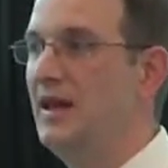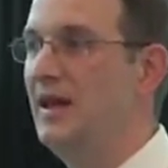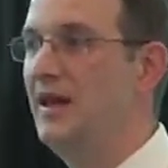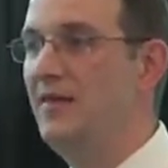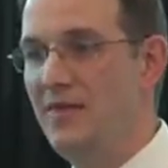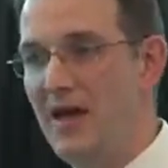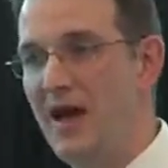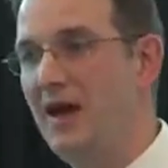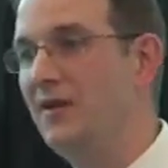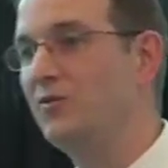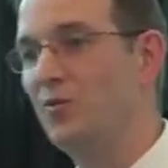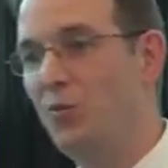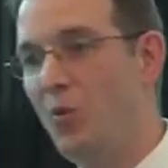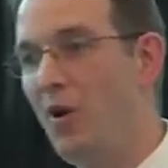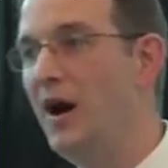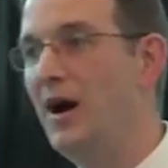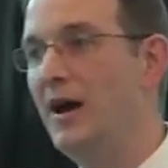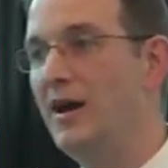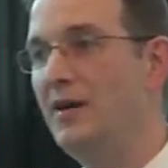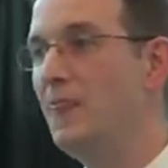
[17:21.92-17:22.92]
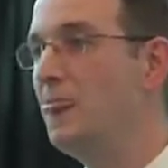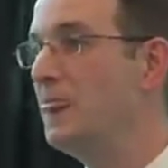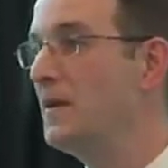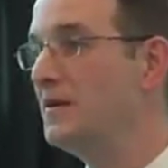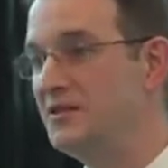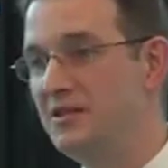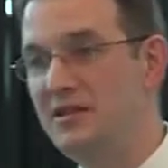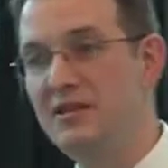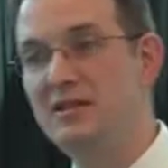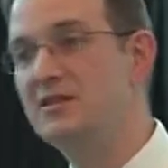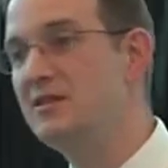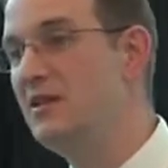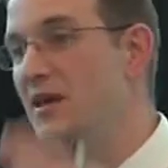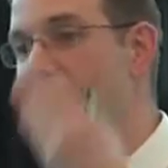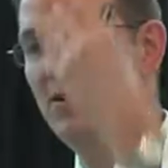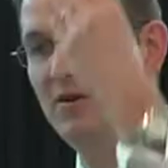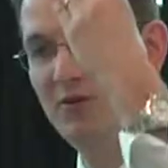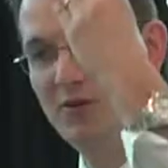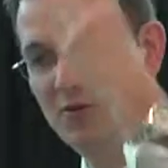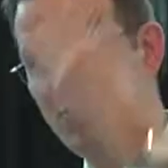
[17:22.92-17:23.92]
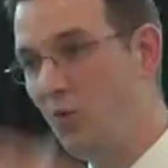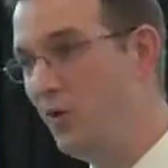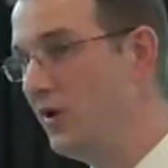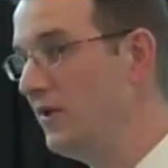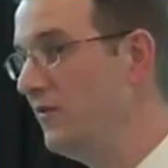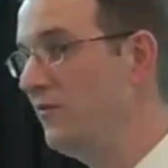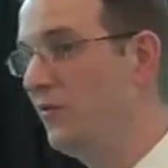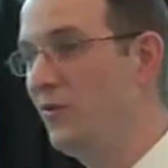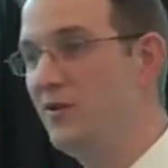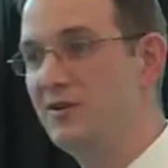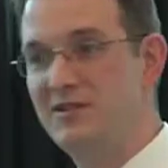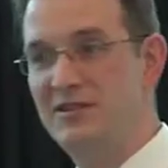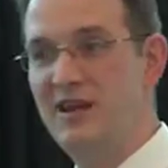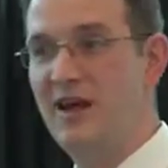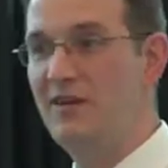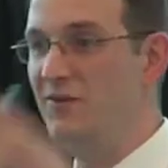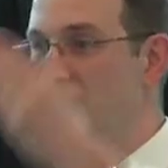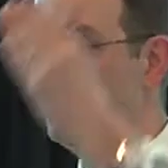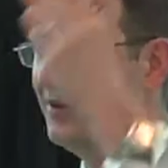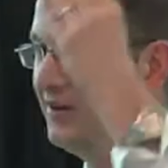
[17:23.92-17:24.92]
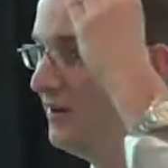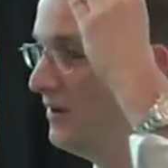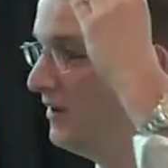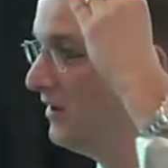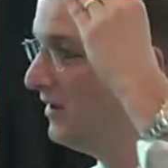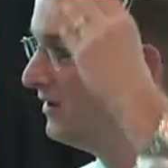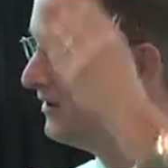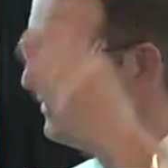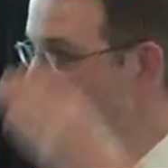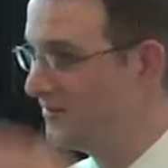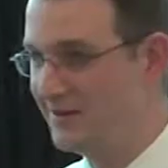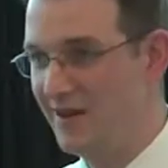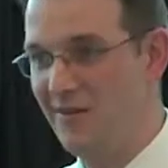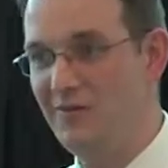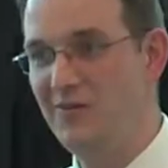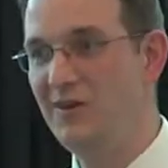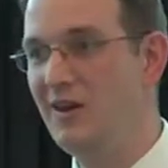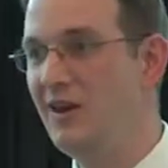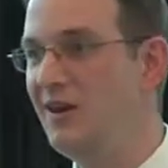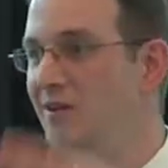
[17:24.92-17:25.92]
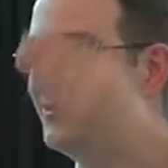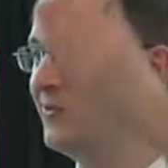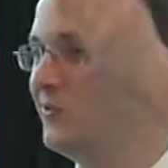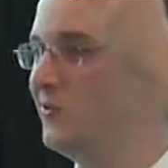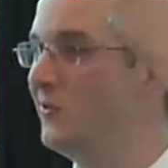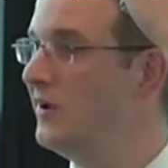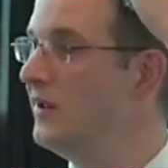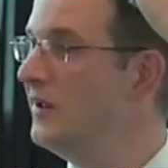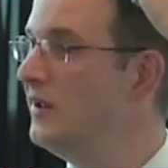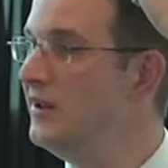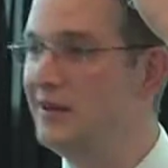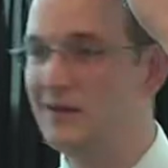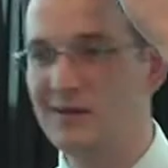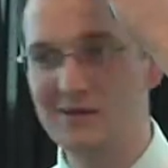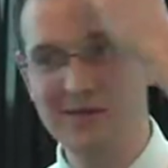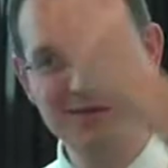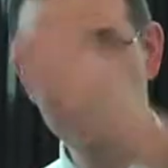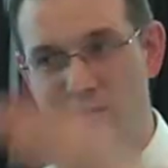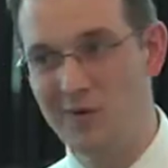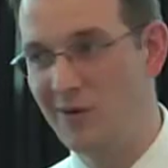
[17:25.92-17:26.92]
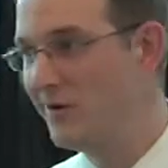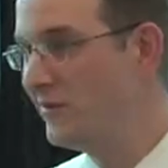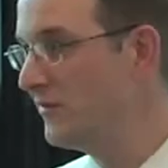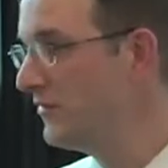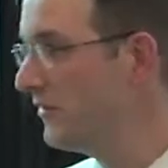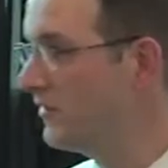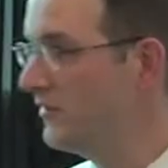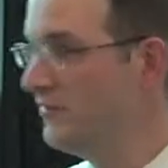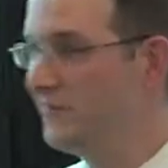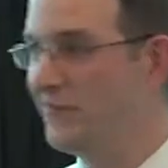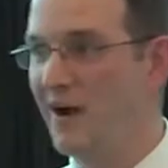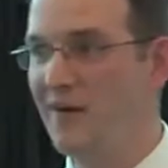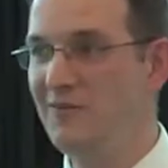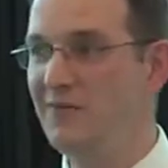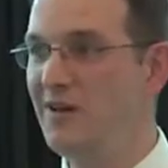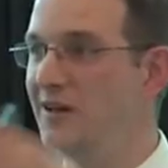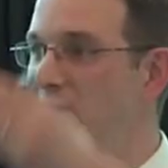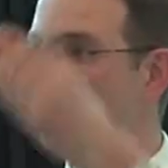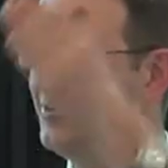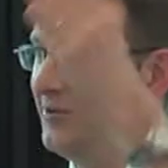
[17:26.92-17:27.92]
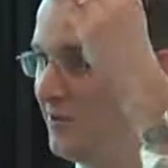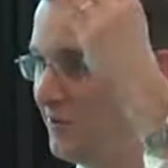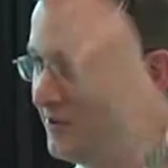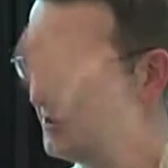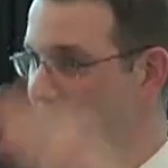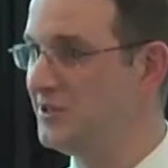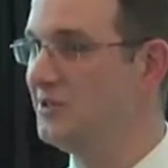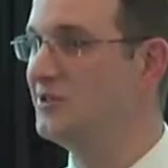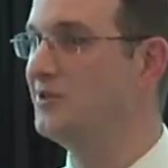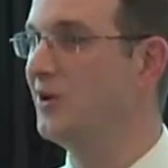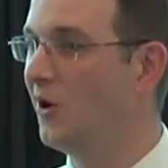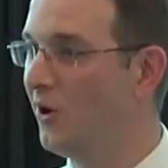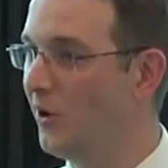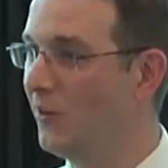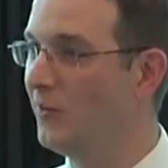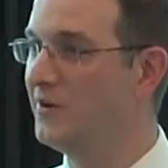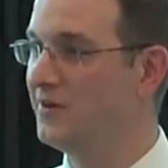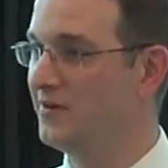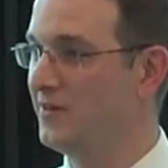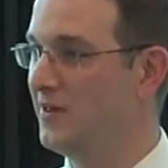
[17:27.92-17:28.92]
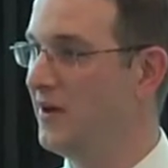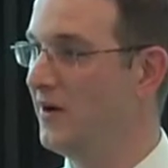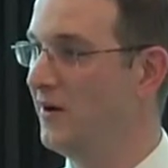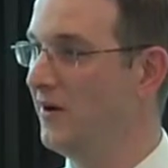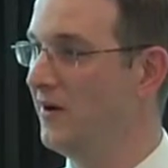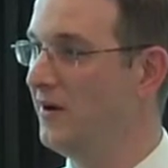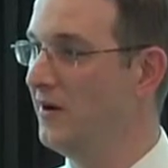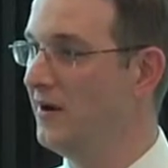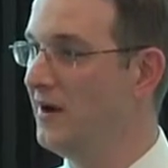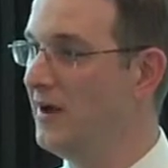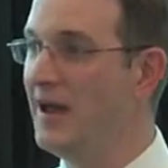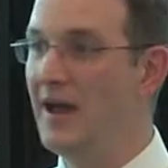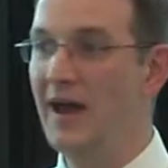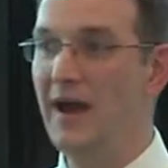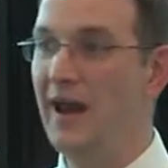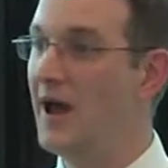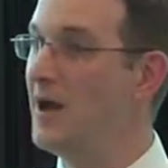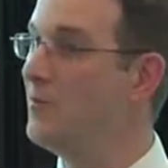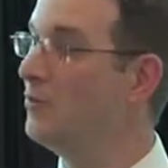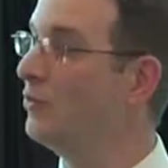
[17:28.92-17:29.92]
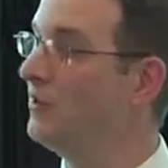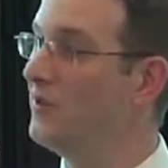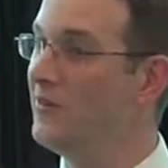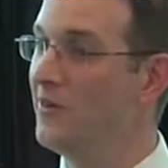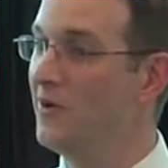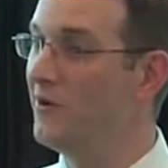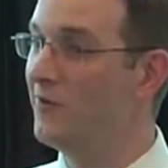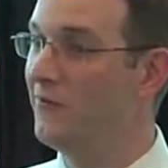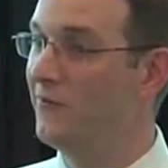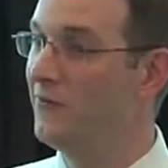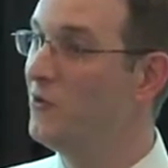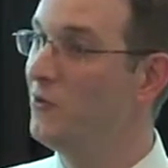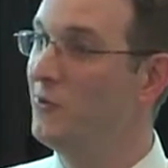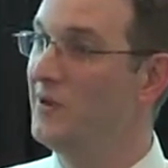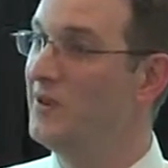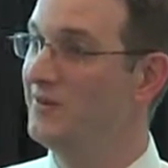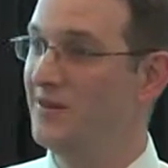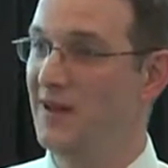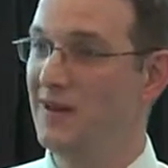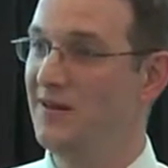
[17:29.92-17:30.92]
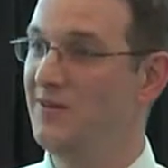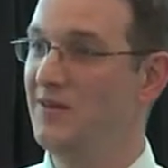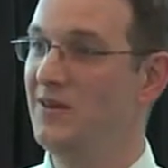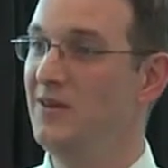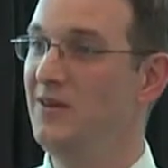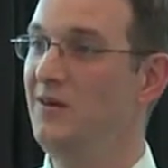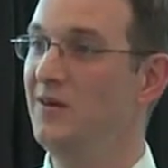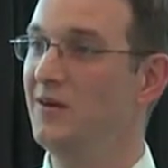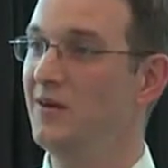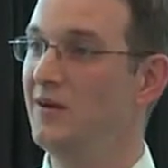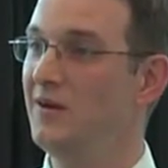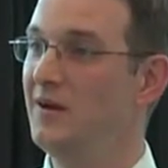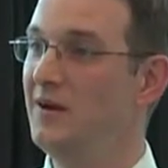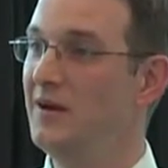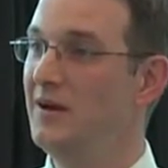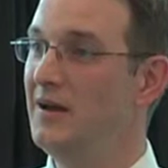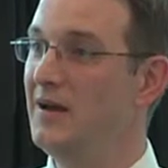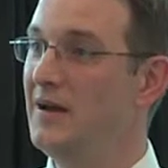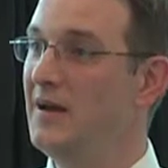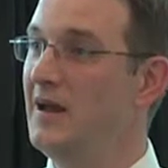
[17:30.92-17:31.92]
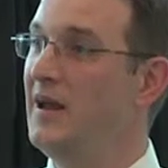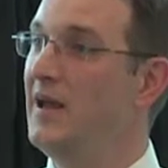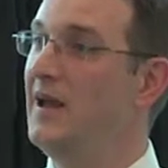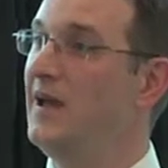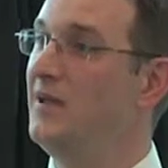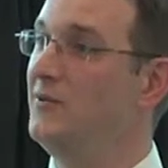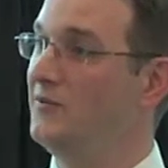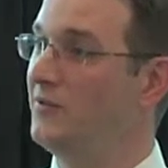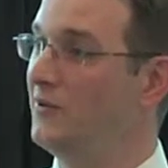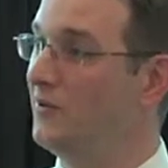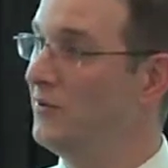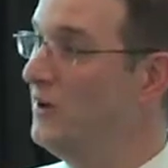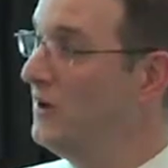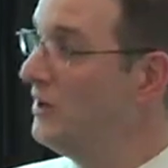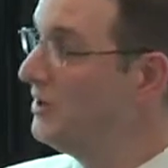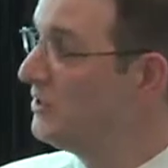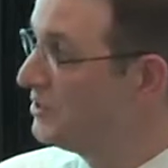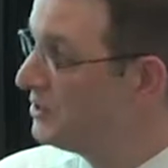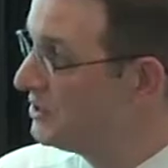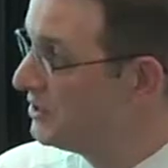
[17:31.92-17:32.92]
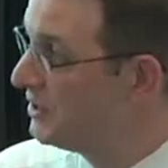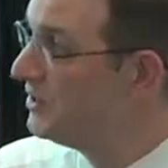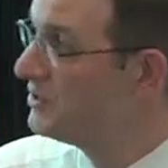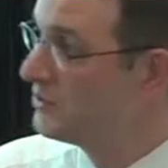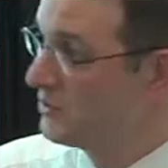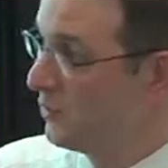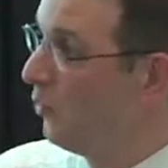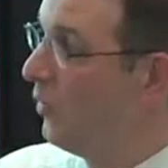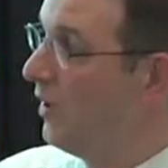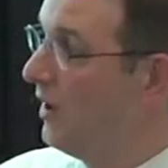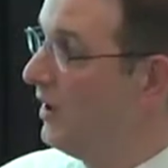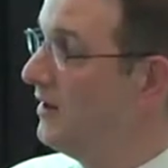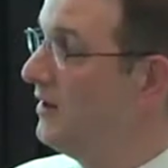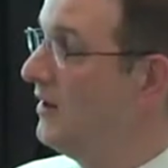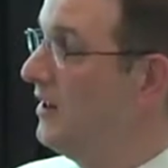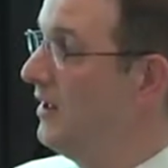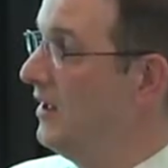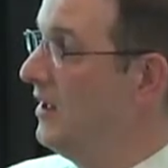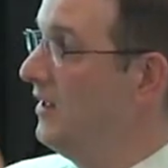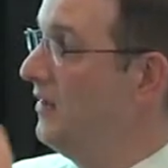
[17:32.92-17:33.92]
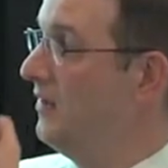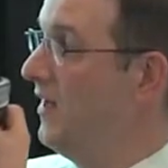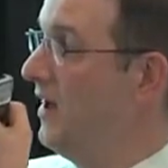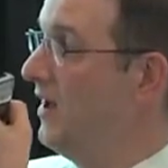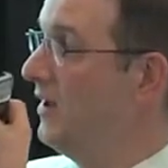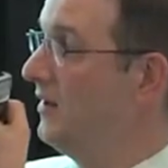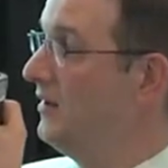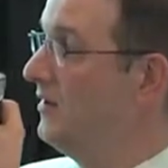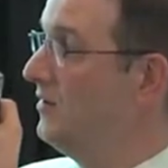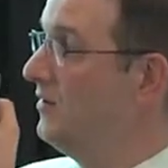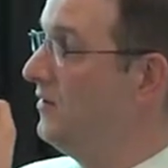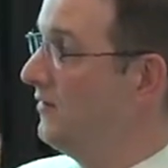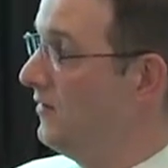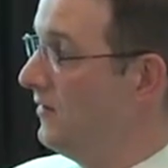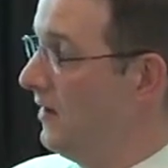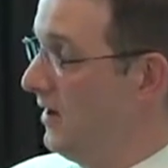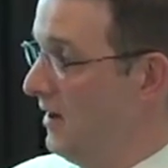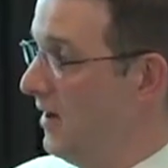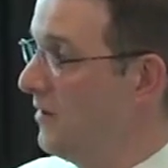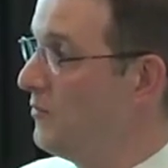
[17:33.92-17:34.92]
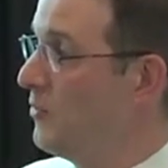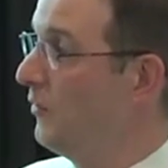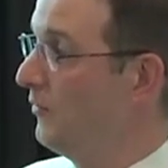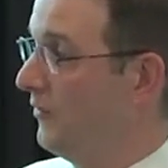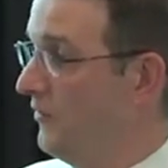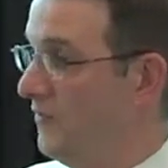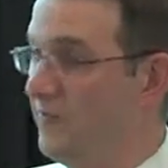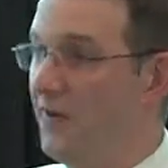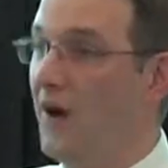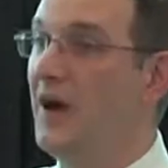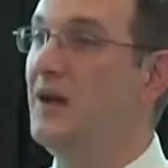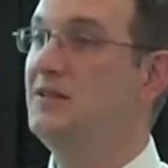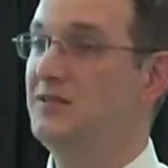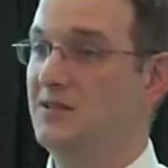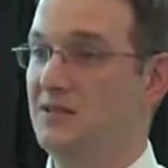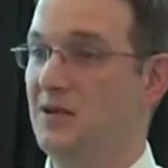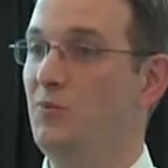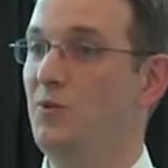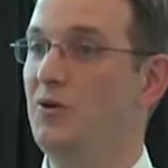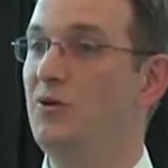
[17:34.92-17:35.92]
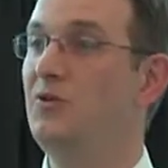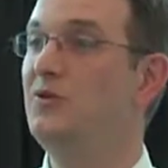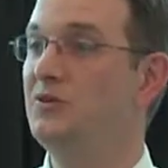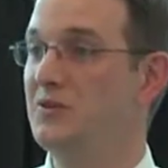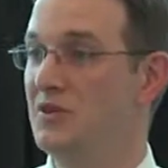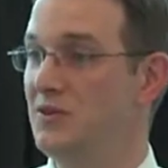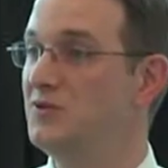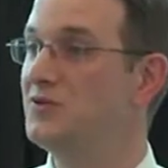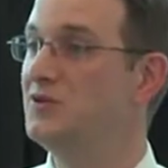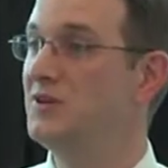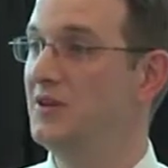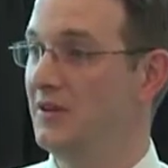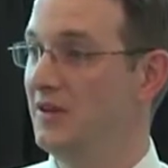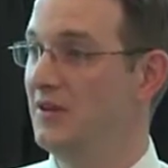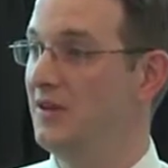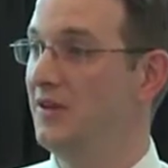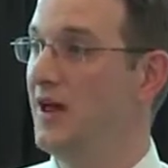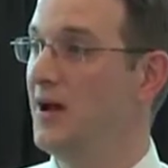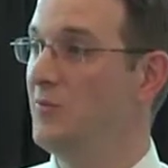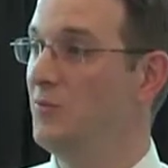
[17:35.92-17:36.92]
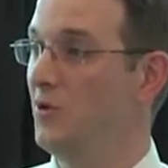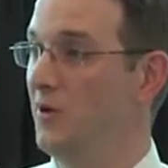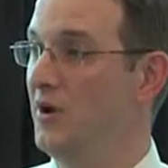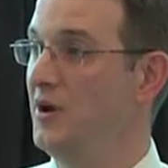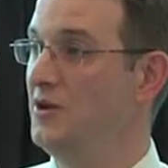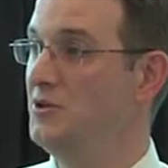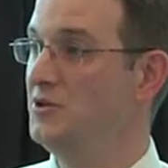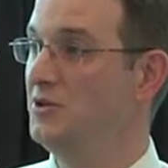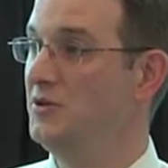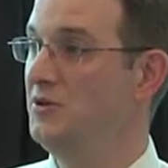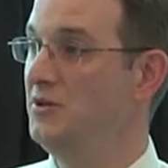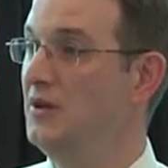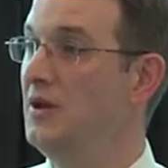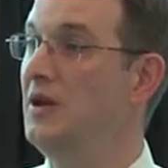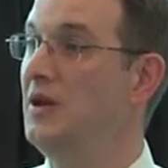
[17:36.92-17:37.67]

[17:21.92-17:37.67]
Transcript: and that's why. She's there 24 7, seven days a week, 365 days a year. She's always there. And I'm only there a few weeks out of the year. And so she's the one that you, uh, I, have been able to find someone who's interested in collaboration,